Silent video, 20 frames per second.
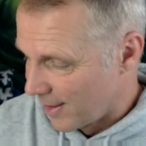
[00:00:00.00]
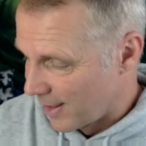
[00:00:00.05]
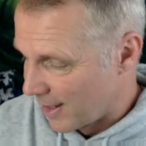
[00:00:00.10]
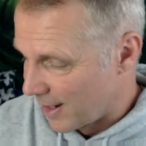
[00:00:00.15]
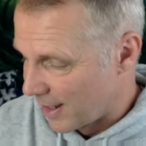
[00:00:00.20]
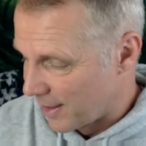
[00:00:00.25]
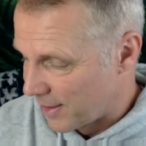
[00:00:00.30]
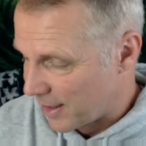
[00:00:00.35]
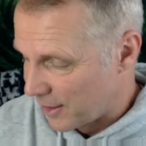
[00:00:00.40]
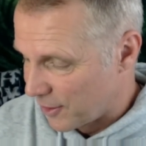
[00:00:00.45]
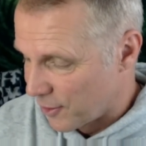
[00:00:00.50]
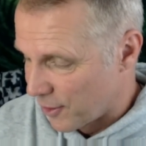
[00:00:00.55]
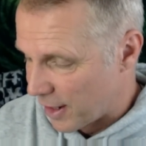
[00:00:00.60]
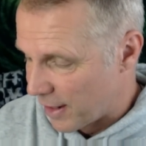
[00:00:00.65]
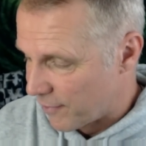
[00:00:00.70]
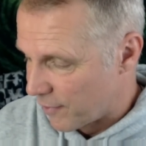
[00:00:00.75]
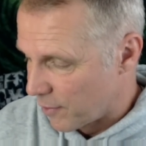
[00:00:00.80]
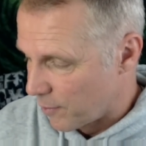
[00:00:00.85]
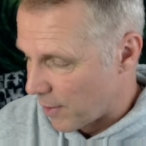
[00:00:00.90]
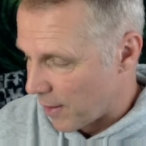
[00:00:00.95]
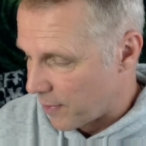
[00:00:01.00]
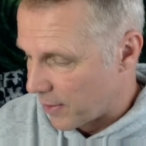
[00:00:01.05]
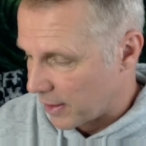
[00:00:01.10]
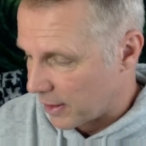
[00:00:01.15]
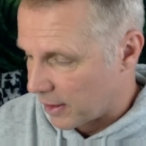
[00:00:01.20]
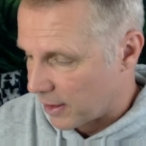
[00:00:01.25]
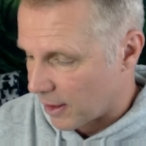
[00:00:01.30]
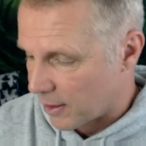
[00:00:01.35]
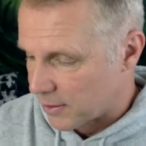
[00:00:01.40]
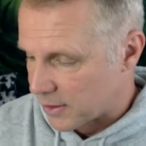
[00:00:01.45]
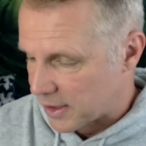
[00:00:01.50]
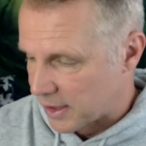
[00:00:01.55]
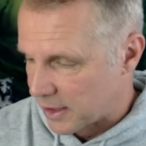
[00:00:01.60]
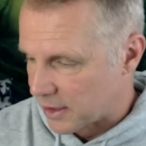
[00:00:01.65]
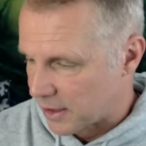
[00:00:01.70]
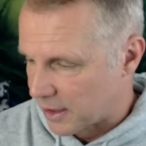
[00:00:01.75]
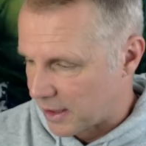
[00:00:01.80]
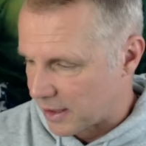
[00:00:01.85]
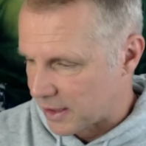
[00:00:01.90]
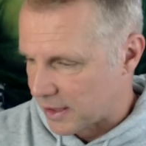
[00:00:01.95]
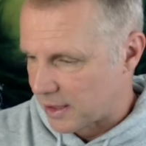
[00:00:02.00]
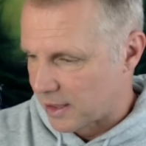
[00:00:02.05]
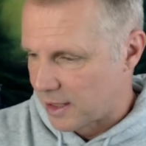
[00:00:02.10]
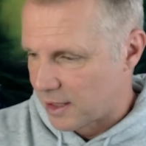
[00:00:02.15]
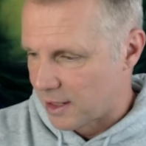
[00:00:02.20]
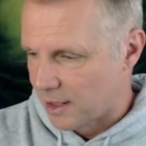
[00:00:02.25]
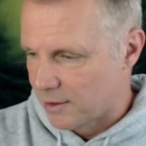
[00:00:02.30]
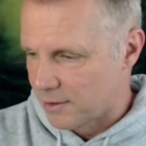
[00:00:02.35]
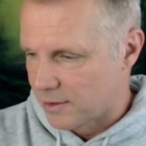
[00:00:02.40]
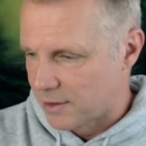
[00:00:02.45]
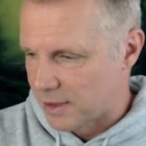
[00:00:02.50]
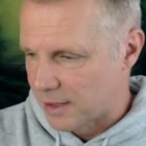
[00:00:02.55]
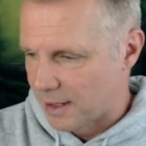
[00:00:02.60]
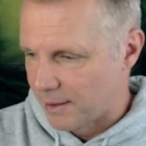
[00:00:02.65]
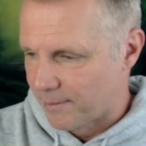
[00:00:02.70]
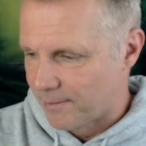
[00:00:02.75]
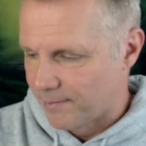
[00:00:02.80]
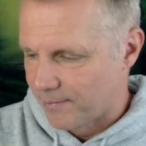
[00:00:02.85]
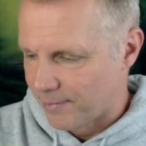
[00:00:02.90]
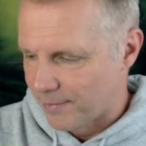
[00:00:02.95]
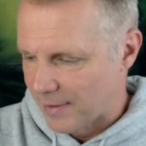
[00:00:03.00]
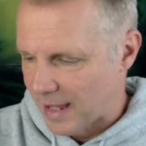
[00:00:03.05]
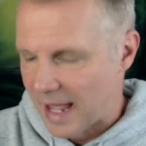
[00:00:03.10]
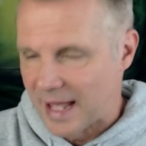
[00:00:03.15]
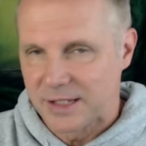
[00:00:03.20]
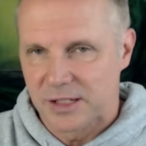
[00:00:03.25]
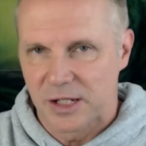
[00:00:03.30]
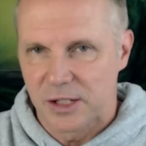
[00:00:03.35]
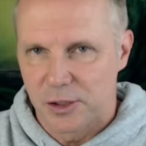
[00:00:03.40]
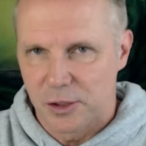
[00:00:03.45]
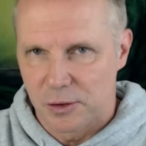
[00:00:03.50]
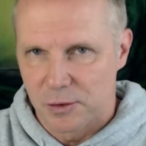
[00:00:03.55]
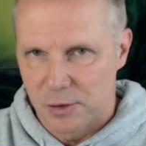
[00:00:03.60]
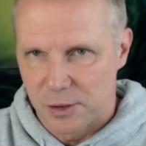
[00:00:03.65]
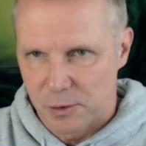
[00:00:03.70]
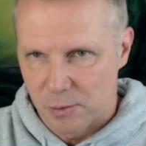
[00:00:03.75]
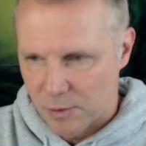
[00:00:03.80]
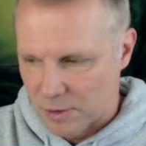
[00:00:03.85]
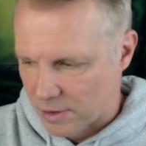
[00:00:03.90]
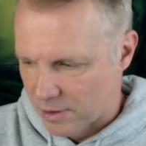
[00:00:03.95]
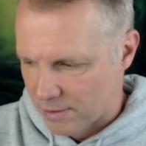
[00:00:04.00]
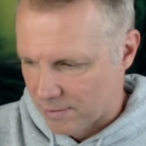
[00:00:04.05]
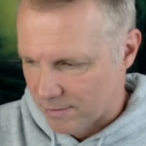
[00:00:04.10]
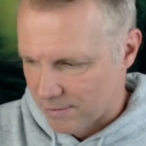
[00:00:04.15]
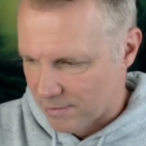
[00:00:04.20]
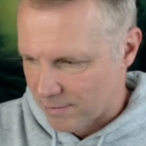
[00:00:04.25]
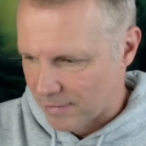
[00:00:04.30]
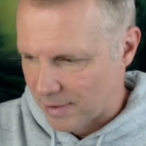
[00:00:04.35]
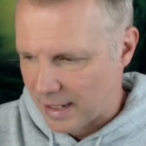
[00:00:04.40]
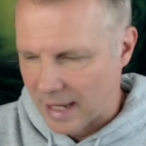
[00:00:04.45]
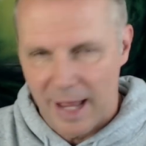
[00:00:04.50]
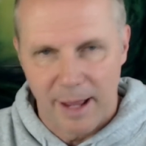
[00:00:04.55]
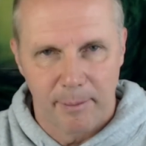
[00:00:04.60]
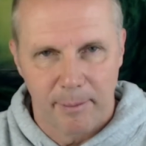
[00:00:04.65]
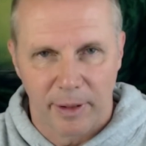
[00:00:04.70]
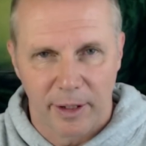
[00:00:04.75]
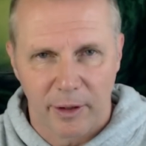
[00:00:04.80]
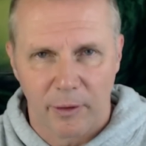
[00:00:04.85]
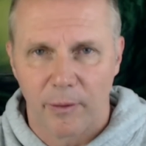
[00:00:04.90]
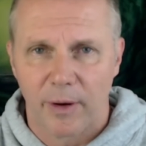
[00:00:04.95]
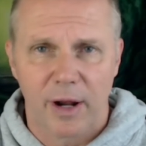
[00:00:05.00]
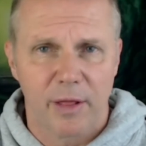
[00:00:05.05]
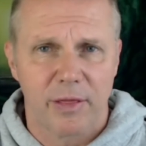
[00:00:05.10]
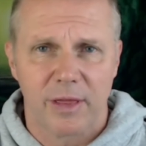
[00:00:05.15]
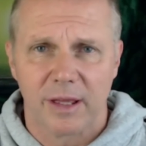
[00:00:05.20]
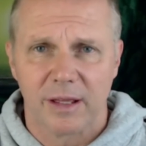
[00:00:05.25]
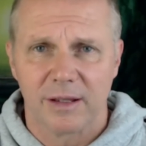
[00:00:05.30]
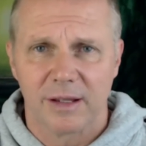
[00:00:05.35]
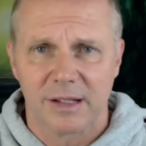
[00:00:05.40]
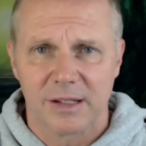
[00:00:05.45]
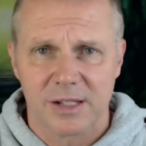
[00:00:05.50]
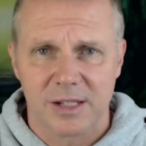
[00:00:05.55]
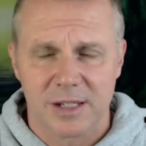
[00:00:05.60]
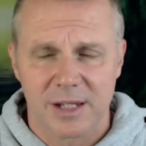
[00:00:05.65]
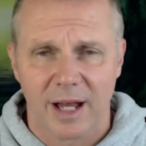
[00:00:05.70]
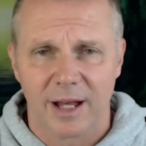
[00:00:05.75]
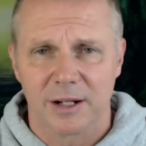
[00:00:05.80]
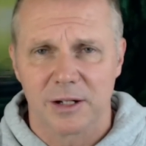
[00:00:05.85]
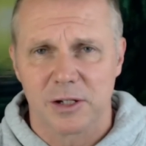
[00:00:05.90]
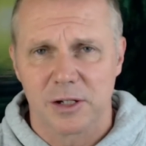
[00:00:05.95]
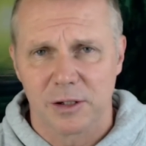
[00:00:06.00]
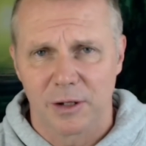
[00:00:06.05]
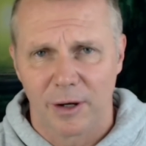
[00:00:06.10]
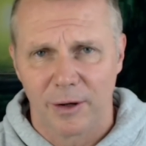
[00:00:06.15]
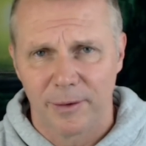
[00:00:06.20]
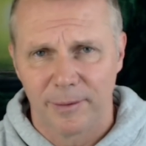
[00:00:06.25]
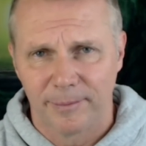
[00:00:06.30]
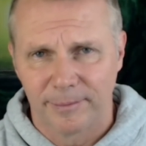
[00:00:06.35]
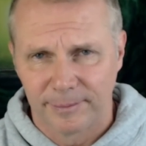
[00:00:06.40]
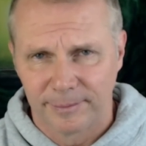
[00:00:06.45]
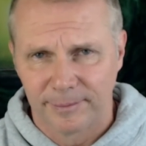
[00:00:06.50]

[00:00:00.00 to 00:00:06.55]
and I think not everyone that goes into casinos has issues with gambling or anything as such, you know.